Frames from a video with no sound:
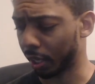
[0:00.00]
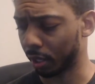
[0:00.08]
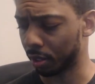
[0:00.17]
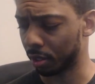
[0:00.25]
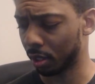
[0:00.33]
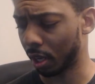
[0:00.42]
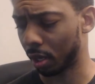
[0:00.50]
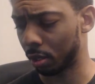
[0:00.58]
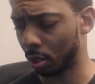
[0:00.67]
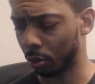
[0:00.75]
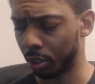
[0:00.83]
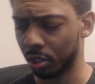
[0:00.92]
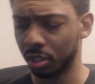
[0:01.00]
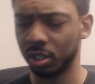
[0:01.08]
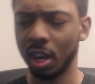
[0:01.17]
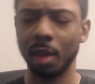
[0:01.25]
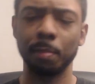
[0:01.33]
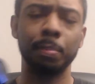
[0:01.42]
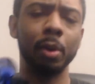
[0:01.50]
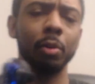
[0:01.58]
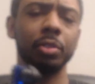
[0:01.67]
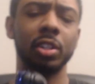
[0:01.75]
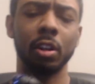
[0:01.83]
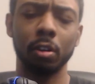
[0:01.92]
Like I said, you know, this is not
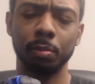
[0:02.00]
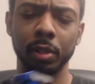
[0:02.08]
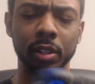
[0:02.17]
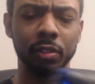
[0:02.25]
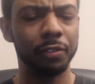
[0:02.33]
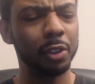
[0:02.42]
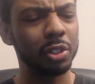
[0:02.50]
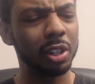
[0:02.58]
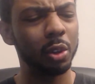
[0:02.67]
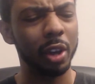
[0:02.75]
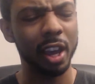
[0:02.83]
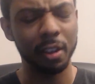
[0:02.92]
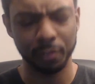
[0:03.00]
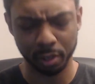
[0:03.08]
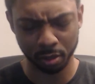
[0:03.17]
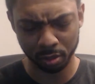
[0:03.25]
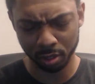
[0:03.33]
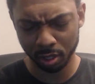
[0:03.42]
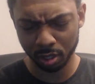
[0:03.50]
built terribly. It feels a little heavier.